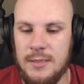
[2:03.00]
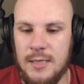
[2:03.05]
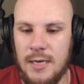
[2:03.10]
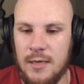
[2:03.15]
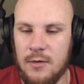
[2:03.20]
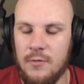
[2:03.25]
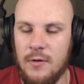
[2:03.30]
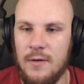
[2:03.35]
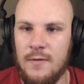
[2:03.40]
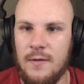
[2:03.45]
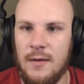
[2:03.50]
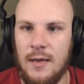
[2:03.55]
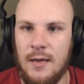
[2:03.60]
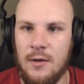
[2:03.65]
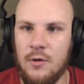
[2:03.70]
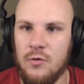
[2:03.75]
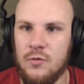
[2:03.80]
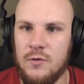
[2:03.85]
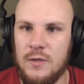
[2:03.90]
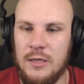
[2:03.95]
generating
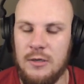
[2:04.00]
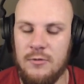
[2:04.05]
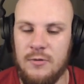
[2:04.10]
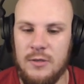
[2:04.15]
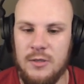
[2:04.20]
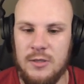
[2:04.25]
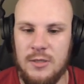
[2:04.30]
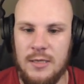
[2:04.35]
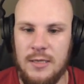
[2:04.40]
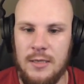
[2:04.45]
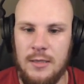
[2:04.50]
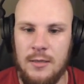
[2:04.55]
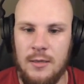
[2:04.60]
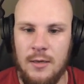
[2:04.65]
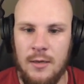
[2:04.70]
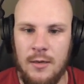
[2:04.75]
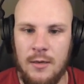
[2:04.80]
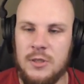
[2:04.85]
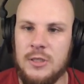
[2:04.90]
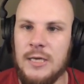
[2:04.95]
and continuously
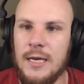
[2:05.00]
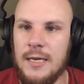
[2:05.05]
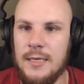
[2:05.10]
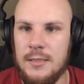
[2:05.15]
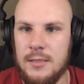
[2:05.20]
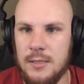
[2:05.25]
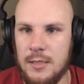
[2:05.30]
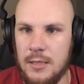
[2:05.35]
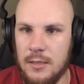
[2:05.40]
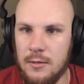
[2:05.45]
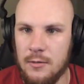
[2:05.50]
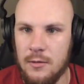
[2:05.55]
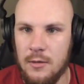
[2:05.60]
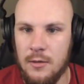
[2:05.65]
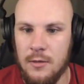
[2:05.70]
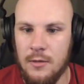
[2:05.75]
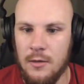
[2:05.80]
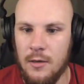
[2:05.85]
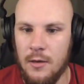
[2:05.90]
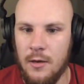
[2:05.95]

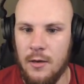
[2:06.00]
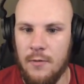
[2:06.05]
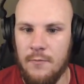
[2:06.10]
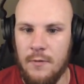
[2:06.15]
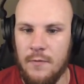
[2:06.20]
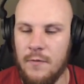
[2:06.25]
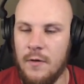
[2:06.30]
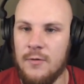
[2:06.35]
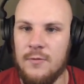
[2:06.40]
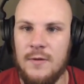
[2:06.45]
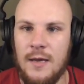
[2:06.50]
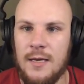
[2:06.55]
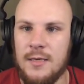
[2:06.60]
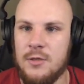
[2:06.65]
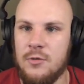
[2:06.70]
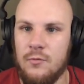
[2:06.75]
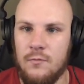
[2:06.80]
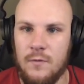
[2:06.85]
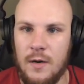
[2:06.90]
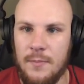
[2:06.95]
changing without
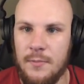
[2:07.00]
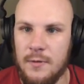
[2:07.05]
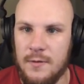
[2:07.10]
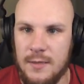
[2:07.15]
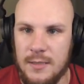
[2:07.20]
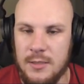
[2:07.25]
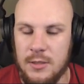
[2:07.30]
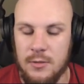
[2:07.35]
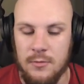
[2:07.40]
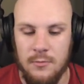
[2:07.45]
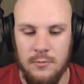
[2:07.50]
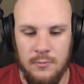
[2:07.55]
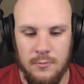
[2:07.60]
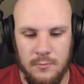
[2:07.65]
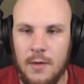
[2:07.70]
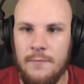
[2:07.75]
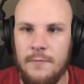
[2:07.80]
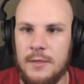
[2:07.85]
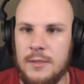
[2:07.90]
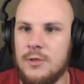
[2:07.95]
actual repetition,
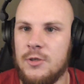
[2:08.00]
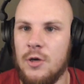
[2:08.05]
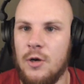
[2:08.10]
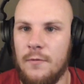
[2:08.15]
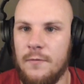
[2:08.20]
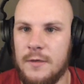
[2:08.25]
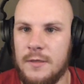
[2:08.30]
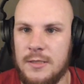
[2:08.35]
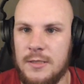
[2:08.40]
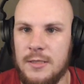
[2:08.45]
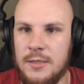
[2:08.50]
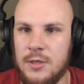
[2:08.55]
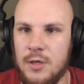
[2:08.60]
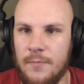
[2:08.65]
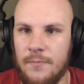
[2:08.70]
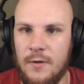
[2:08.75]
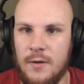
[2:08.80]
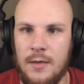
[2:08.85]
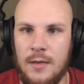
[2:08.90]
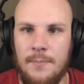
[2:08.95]
which is obviously
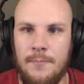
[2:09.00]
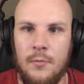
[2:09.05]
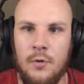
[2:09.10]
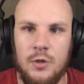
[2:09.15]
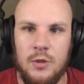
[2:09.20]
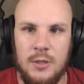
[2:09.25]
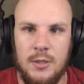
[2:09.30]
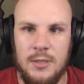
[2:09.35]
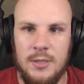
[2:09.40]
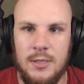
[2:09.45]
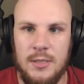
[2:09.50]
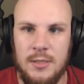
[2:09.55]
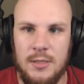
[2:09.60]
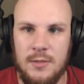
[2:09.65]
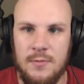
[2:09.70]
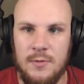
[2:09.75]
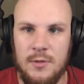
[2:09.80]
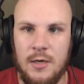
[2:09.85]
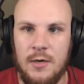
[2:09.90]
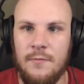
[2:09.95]
something that modular
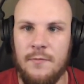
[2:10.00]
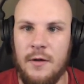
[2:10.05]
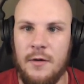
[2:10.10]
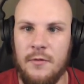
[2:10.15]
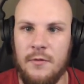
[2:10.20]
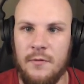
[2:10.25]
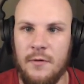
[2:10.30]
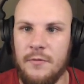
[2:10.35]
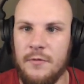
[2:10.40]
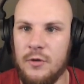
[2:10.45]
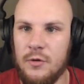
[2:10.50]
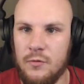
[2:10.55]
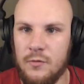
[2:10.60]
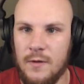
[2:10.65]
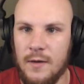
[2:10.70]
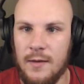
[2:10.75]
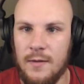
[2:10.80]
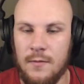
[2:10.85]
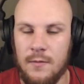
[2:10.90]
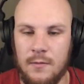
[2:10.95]
systems are very, very good
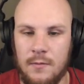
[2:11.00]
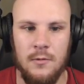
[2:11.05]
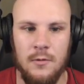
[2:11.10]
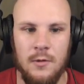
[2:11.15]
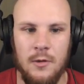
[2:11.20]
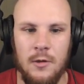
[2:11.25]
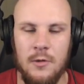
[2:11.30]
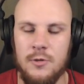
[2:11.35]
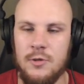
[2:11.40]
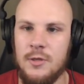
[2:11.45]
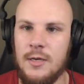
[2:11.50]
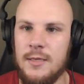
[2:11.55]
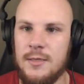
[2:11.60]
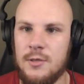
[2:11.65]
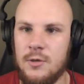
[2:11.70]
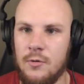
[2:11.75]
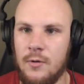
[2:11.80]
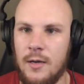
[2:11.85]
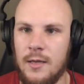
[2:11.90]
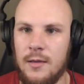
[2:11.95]
at. So
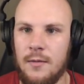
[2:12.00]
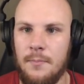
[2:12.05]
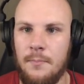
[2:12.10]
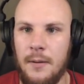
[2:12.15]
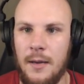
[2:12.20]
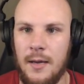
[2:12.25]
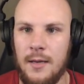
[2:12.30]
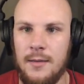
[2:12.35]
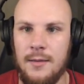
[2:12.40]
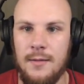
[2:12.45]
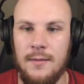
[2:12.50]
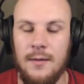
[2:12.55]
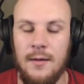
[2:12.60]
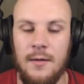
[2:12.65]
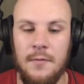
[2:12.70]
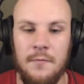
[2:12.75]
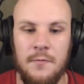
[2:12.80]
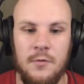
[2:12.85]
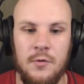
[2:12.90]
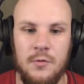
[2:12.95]
let's look at the pack that
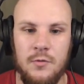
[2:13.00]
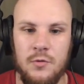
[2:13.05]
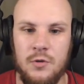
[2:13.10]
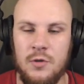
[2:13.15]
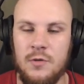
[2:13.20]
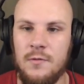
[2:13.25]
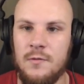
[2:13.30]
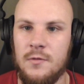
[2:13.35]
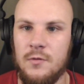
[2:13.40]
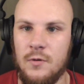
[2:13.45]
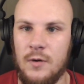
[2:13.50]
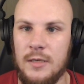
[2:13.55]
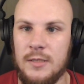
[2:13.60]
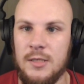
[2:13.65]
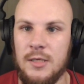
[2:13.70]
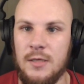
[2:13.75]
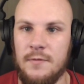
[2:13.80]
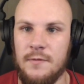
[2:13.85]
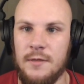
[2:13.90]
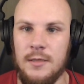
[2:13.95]
I've used to
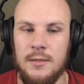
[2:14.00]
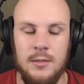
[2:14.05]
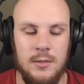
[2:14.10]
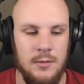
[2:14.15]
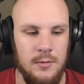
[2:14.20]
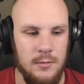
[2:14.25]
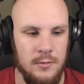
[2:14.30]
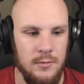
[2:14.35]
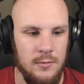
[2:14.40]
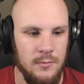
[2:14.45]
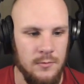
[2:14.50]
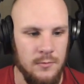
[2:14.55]
achieve this.